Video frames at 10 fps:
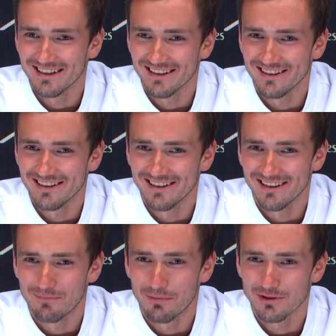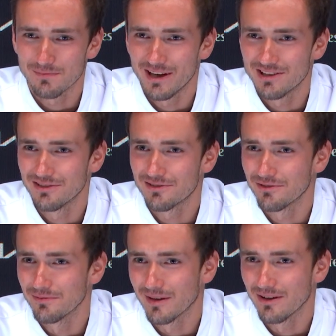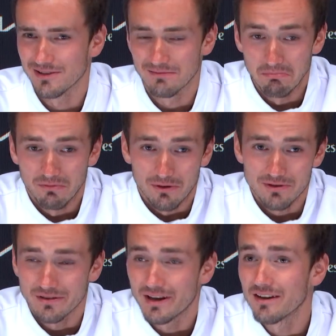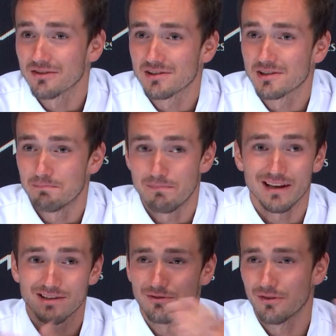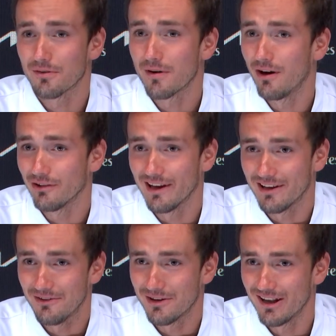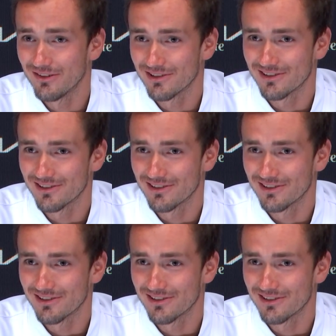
the post-match interview, because of course you cannot speak to the crowd, like you cannot,